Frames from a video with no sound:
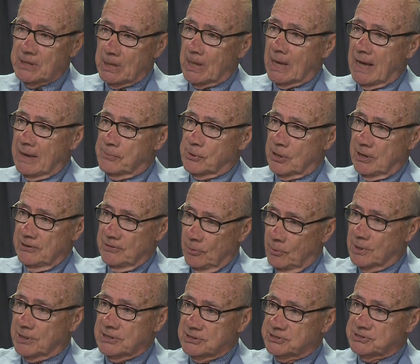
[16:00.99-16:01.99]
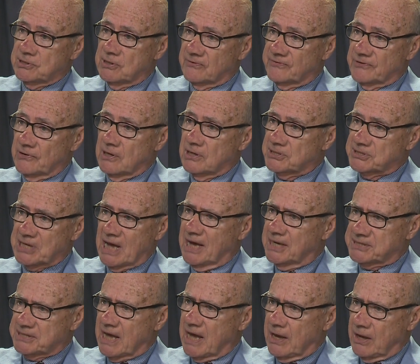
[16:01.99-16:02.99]
library, the one in Cedar Falls, has
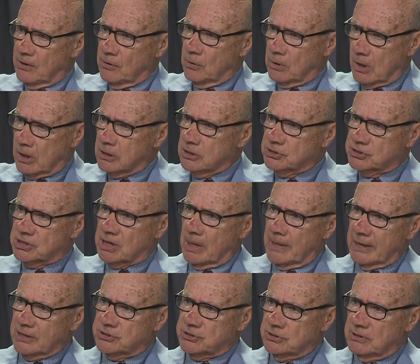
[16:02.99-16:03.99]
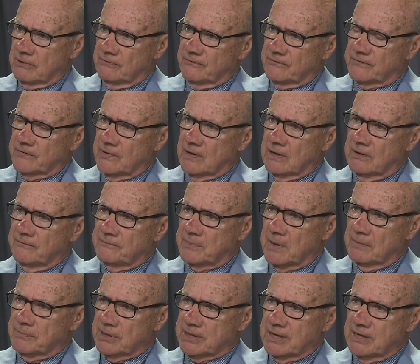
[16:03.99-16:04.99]
a large collection of
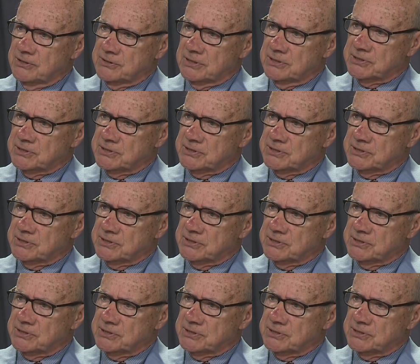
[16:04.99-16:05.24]
publications.